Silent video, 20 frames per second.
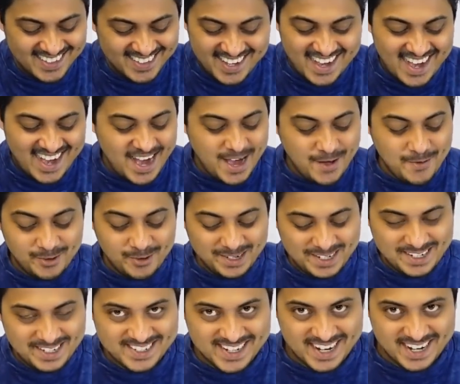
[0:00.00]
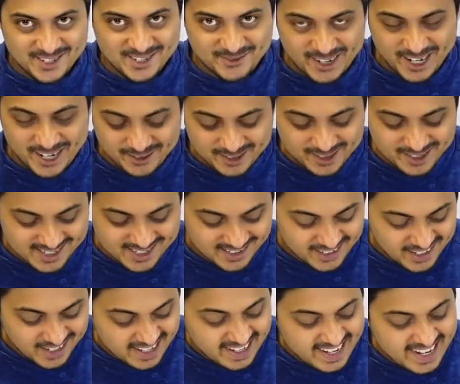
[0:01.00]
I'm really satisfied with the
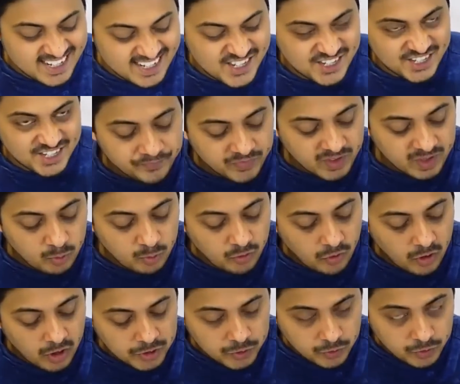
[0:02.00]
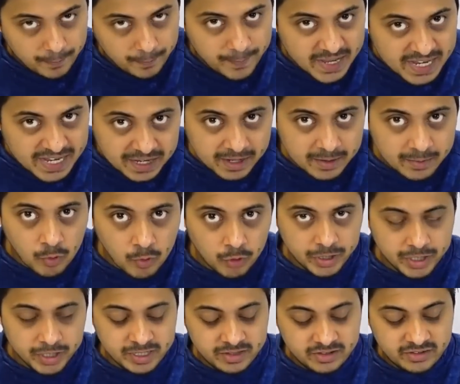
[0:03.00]
circuit. Let's move on to a bigger
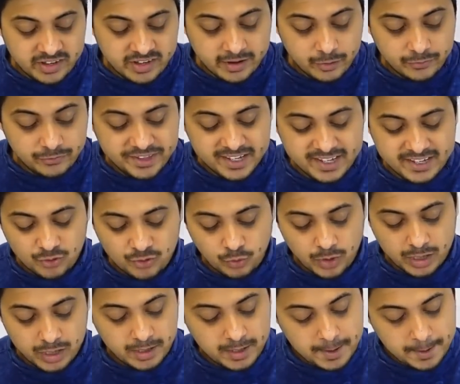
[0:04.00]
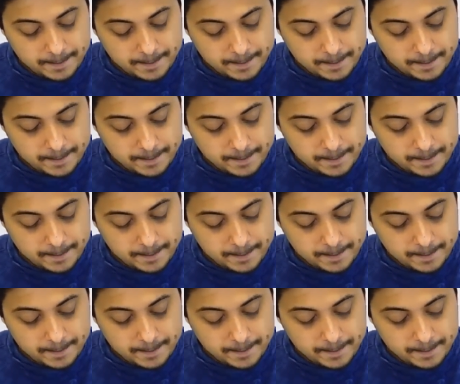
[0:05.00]
motor instead of this one.